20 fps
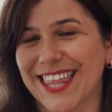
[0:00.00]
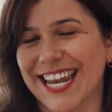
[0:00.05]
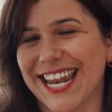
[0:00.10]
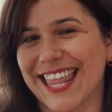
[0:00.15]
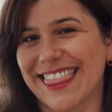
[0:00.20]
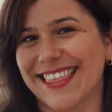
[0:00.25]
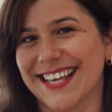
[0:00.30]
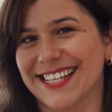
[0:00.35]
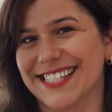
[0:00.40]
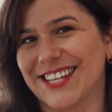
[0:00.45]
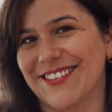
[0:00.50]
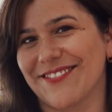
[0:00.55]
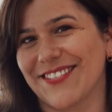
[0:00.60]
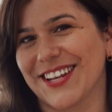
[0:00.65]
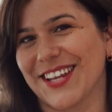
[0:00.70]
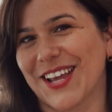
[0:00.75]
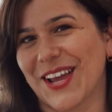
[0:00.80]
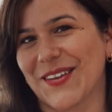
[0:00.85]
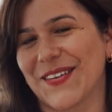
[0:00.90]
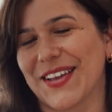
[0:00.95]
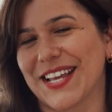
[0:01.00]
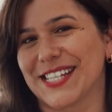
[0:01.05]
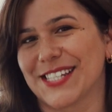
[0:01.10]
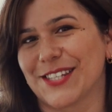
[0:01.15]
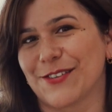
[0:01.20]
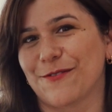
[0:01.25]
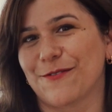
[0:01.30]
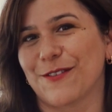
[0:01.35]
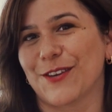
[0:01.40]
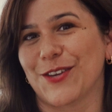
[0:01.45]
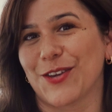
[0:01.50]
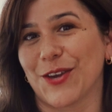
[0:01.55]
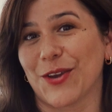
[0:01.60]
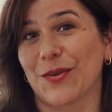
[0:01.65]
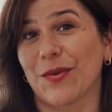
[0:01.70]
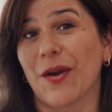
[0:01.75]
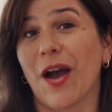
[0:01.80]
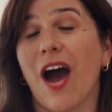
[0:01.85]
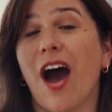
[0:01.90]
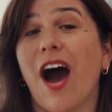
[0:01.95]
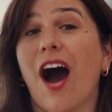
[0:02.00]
then this video is for you.